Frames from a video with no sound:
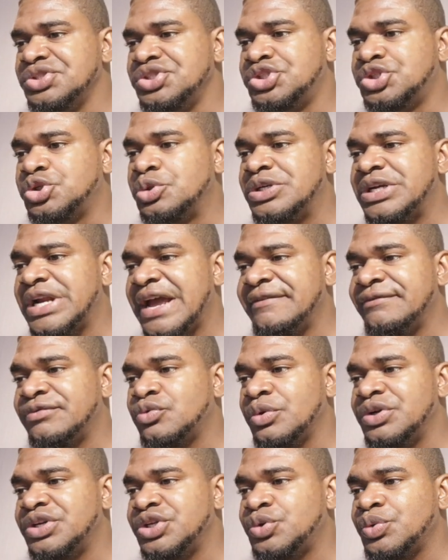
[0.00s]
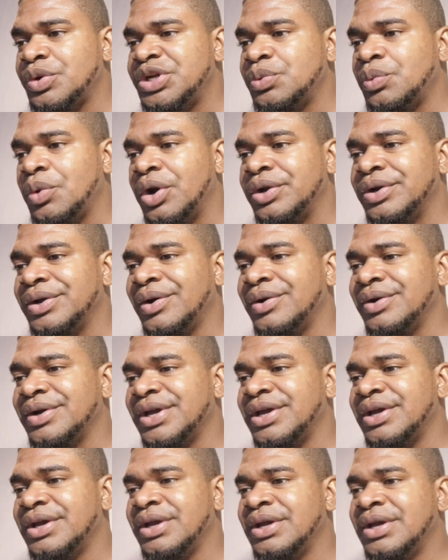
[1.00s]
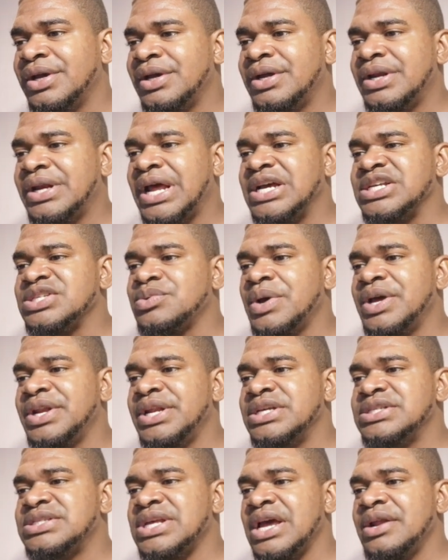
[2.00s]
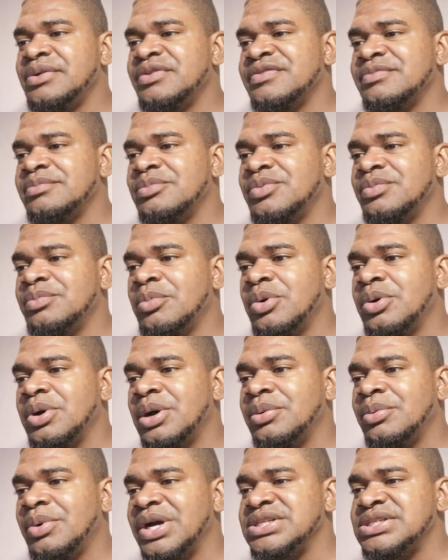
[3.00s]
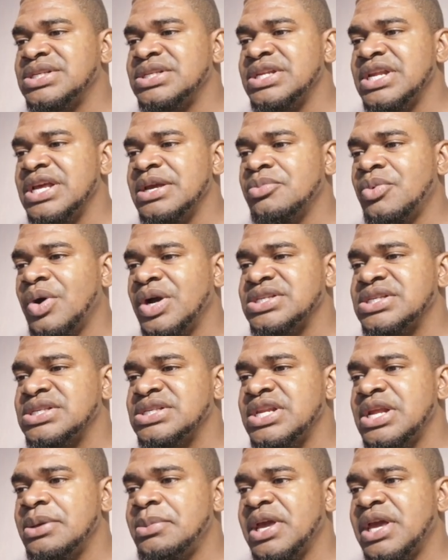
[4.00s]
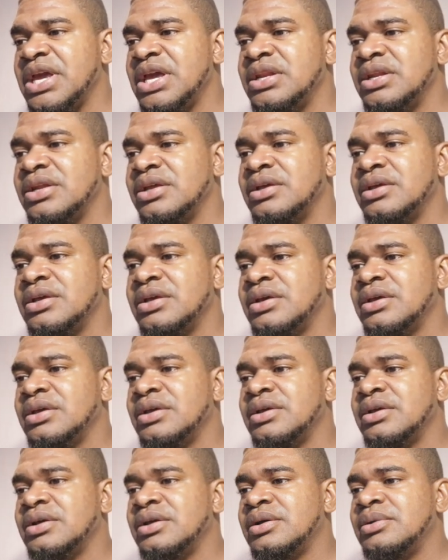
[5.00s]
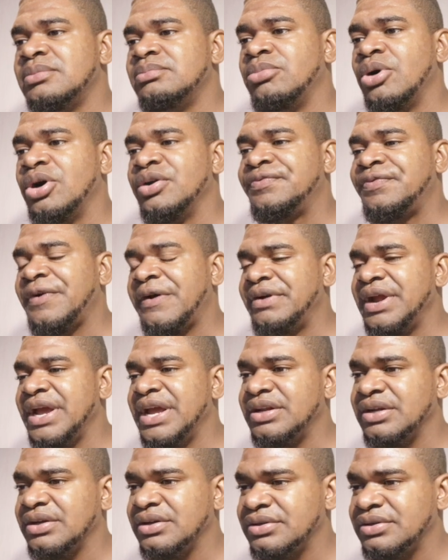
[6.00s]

June 9th, 2021. Okay. That's when they signed him. Uh, why is his name? Why is his name again? Bon Fared.